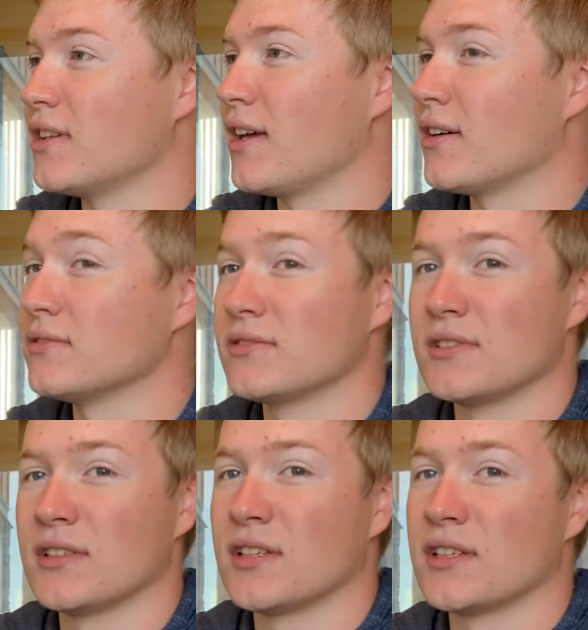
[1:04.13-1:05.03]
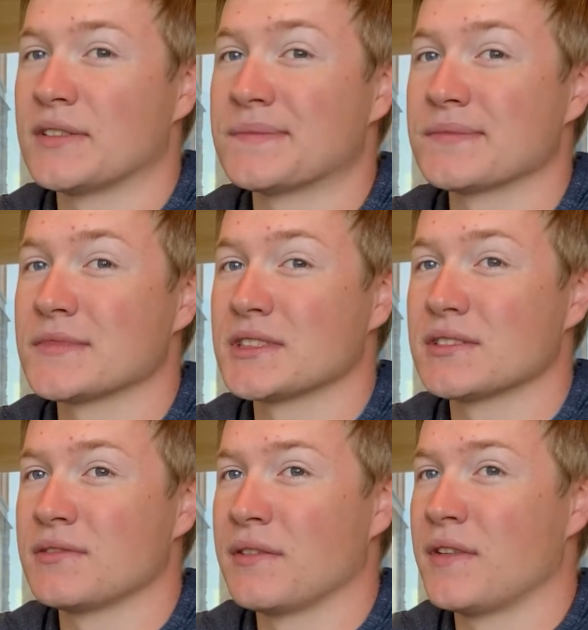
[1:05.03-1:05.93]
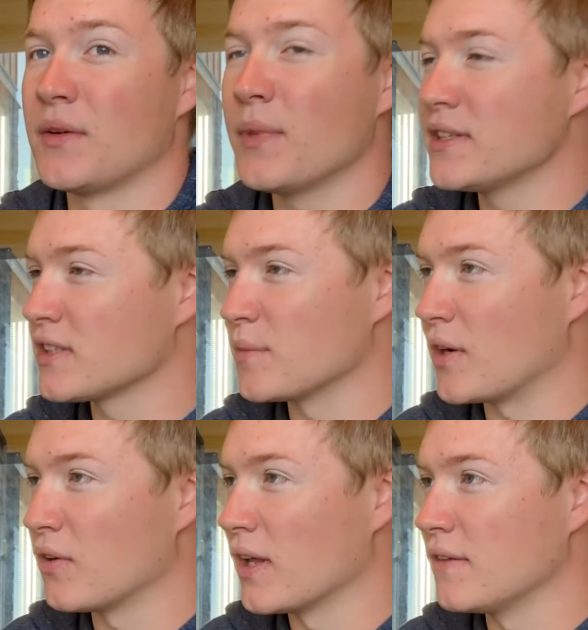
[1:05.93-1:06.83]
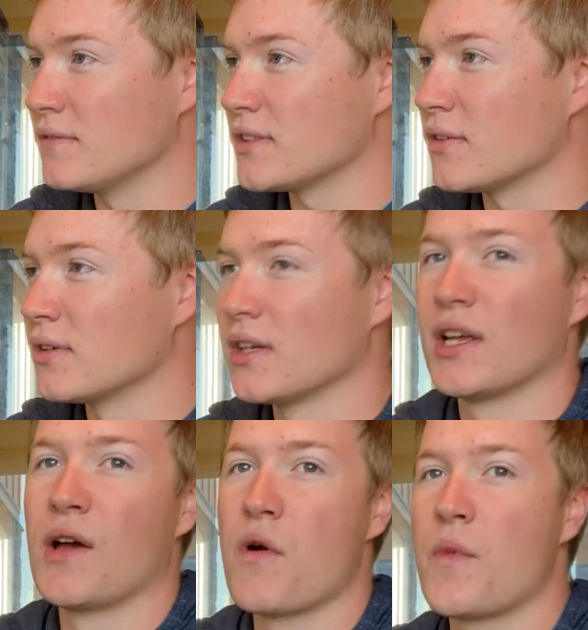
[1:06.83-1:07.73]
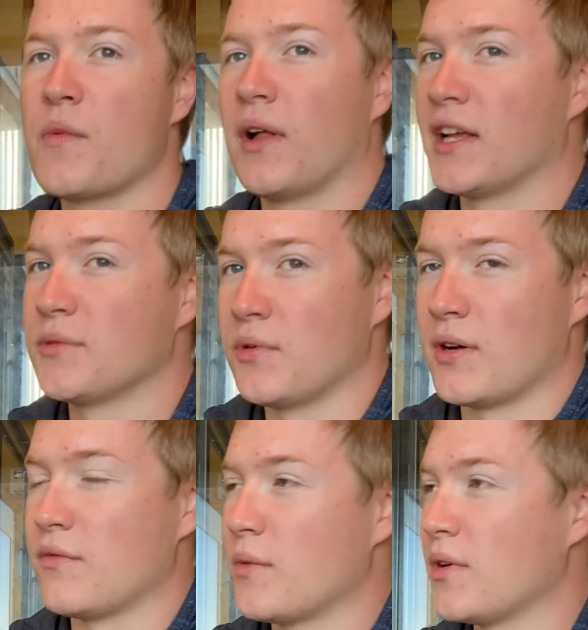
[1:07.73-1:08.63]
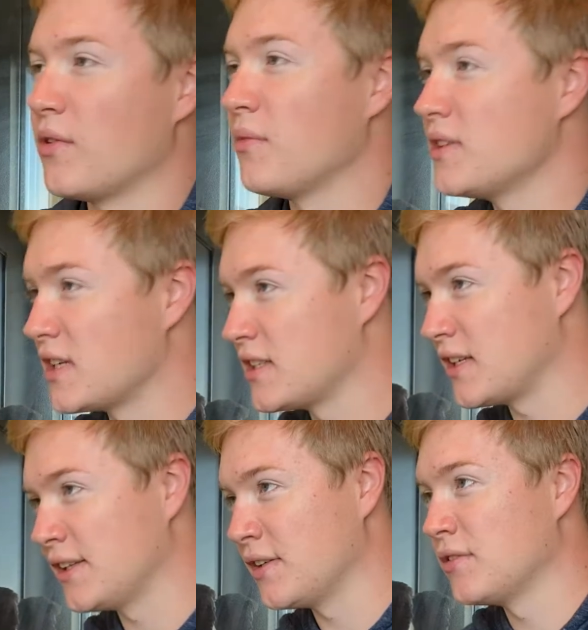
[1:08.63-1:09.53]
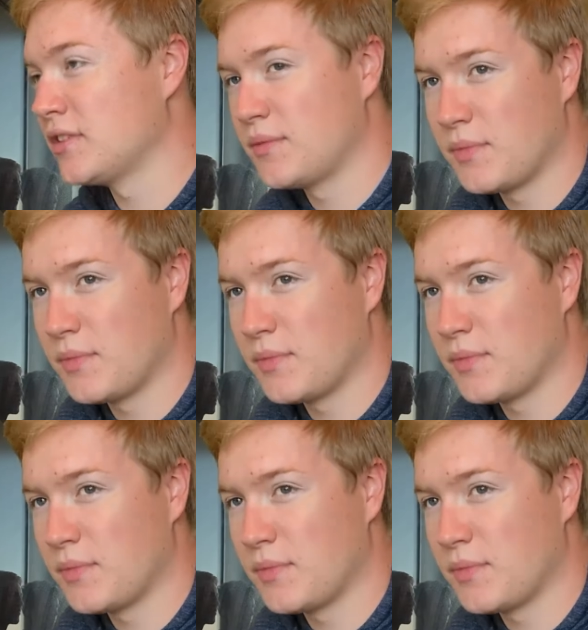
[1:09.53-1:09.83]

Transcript: now. Lived there basically my whole life. So, when people ask me where I'm from, I normally say St. Louis.